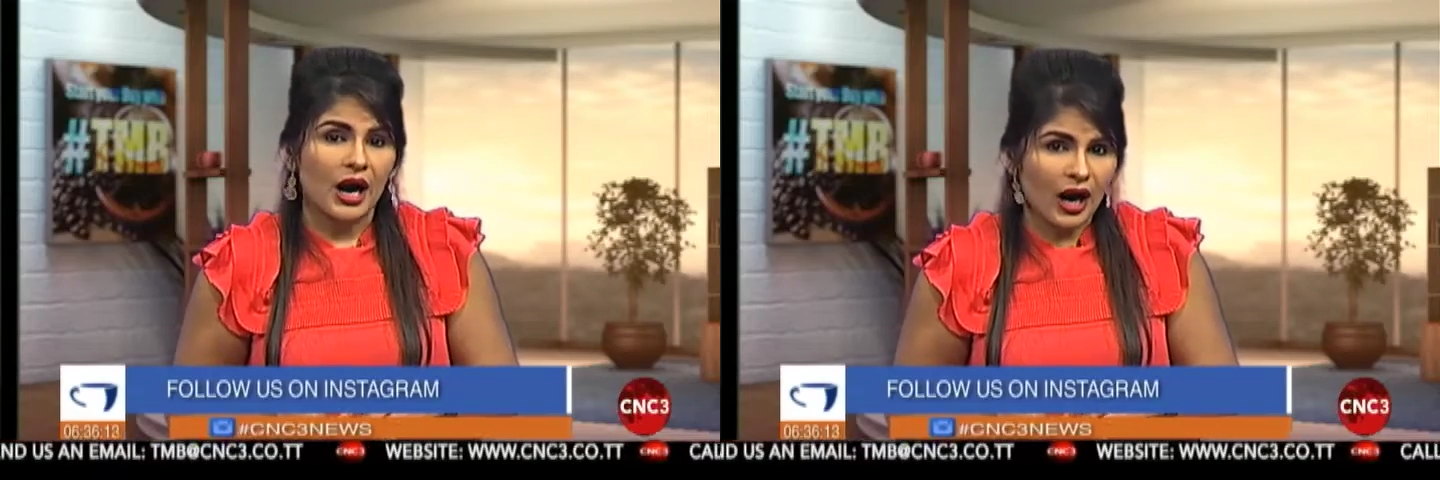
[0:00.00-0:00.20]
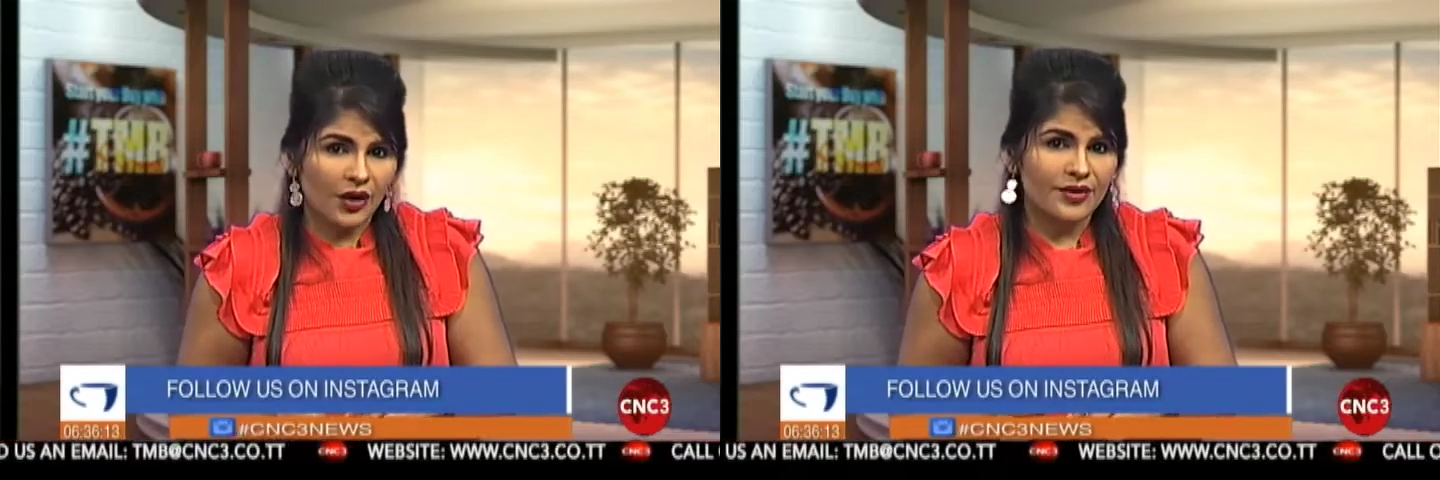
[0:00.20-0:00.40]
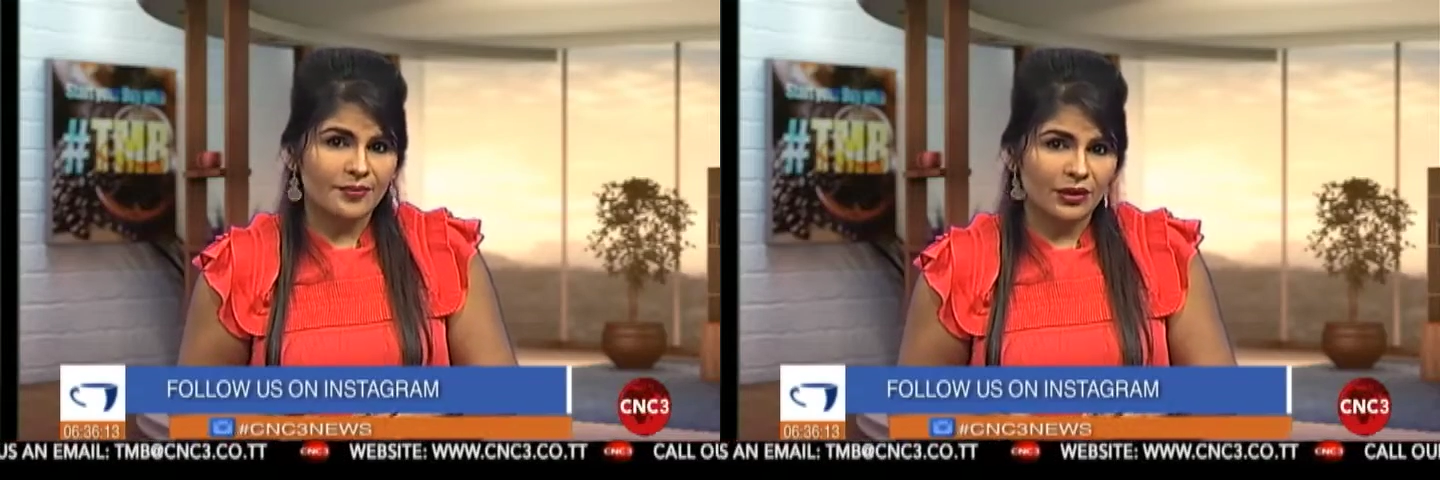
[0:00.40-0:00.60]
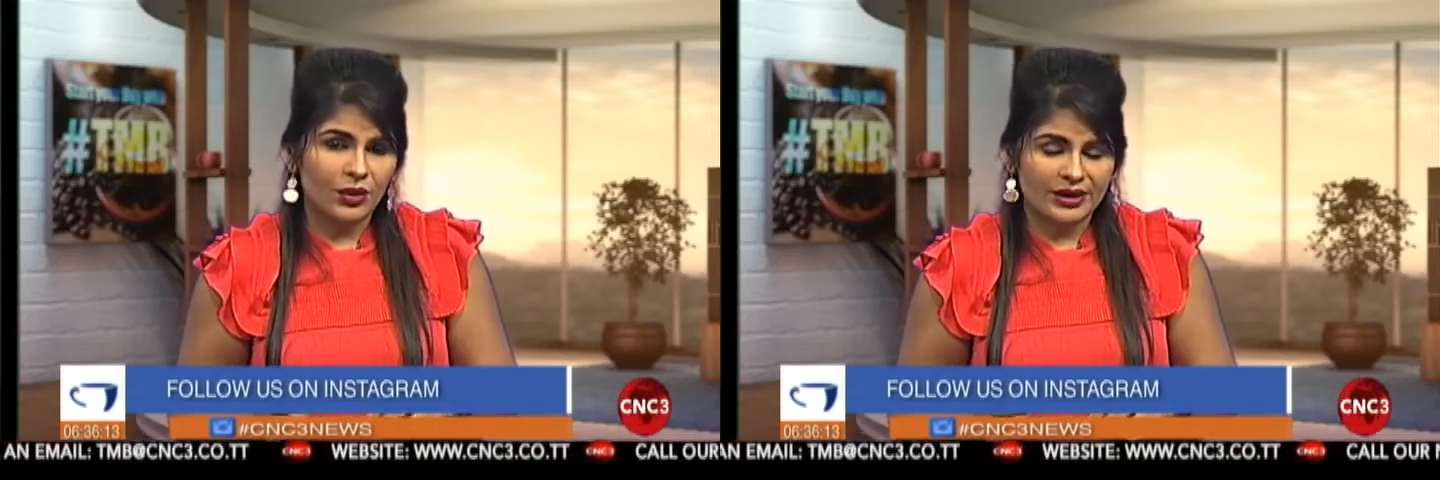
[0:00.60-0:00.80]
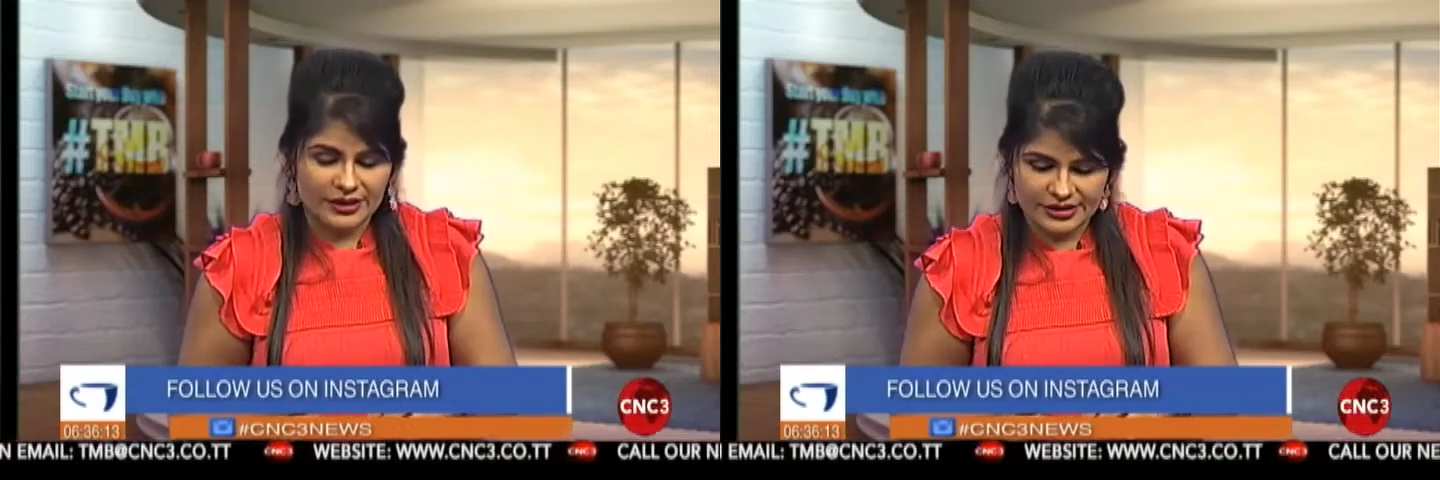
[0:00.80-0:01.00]
are
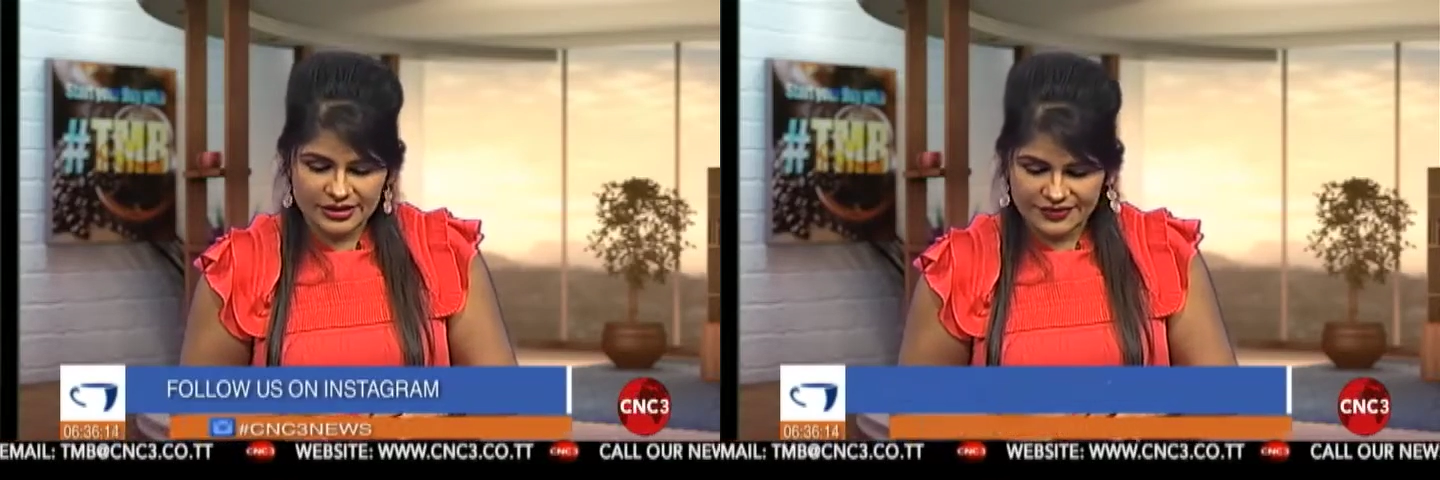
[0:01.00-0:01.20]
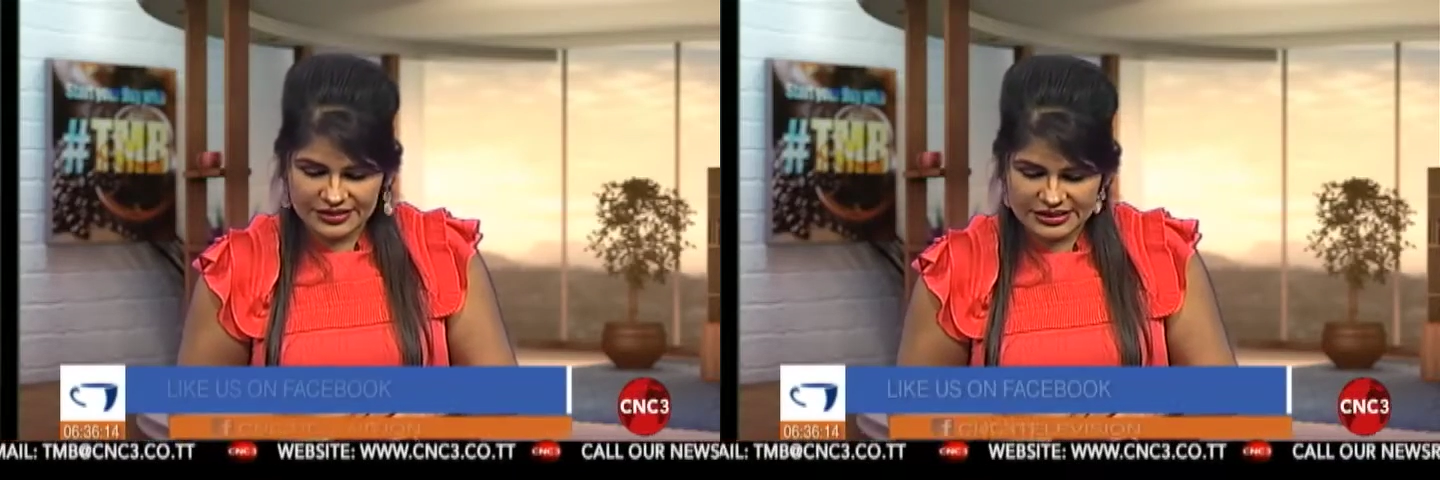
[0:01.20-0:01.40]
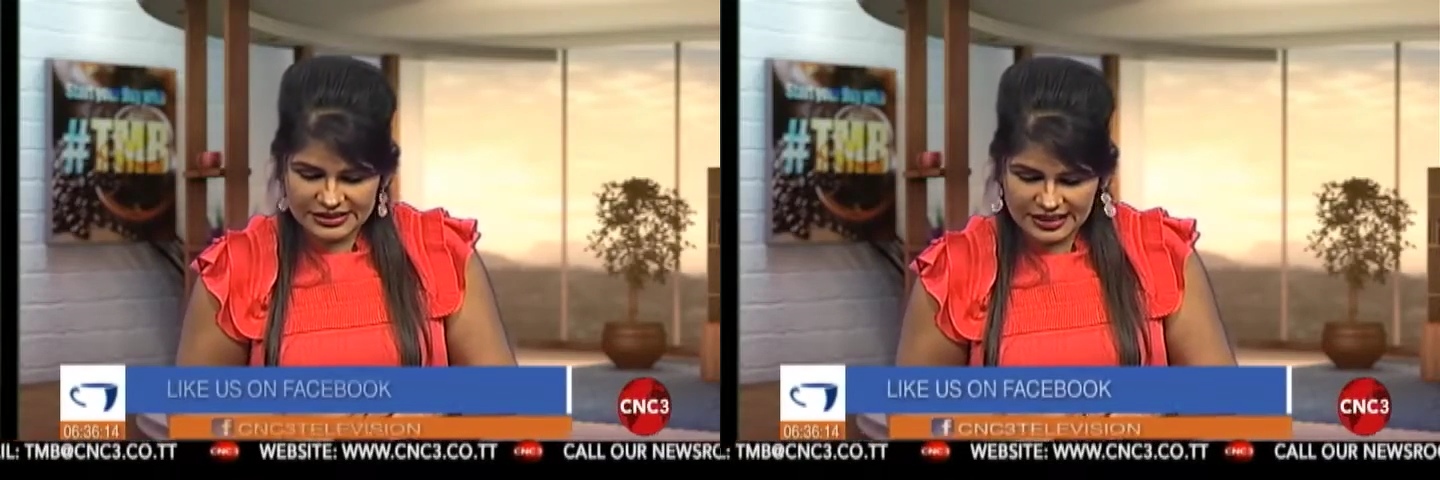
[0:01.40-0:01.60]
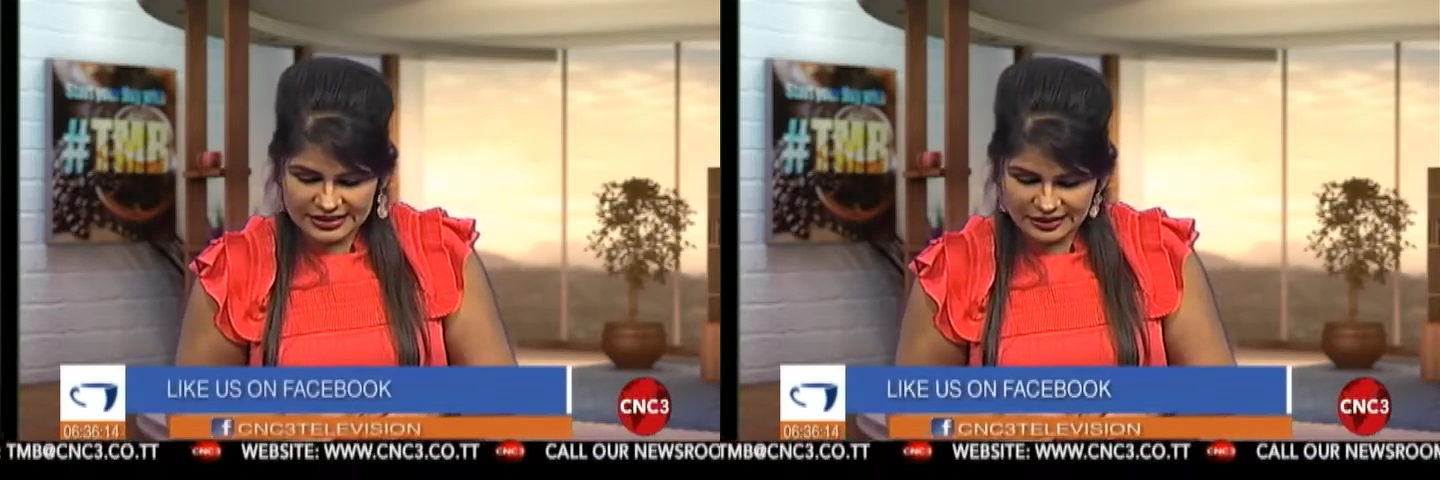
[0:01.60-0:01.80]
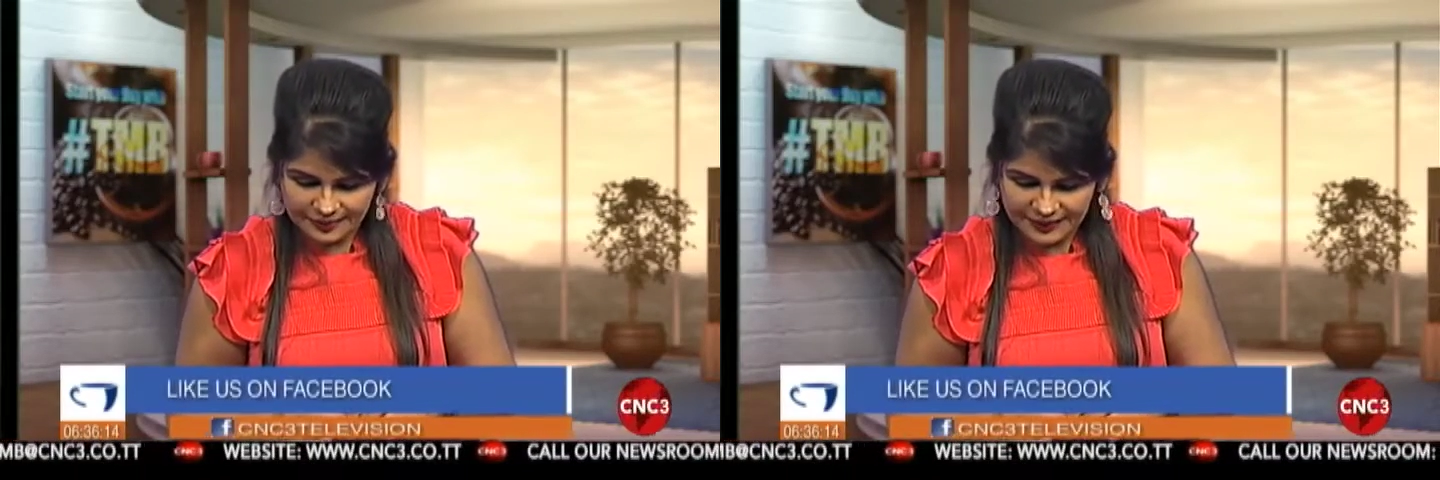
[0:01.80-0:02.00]
employed in the services
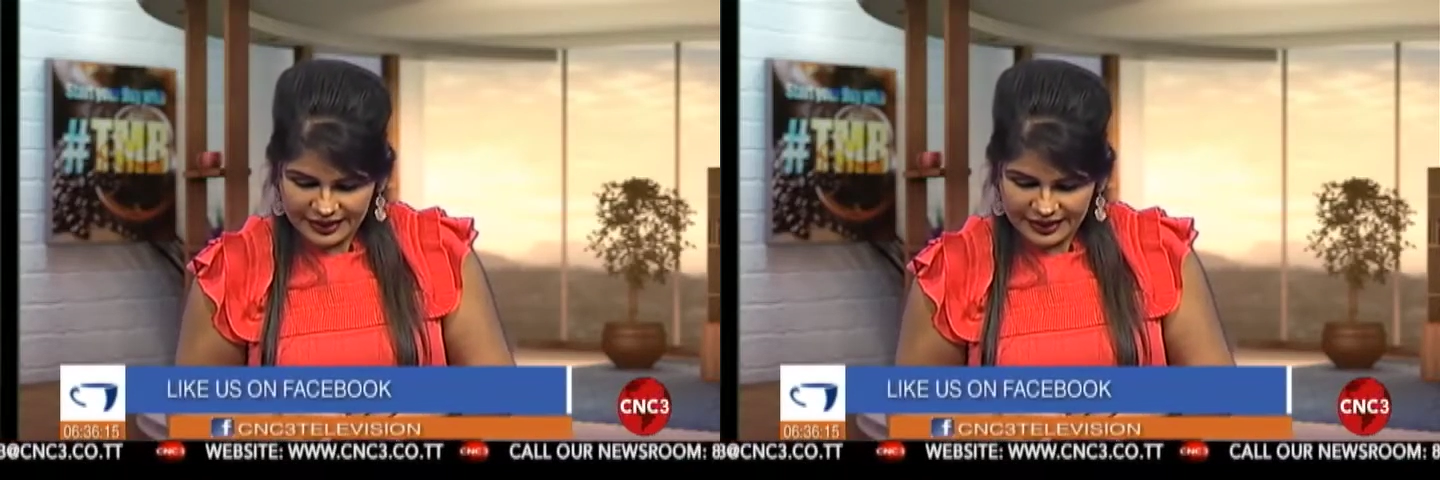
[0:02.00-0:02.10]
sector.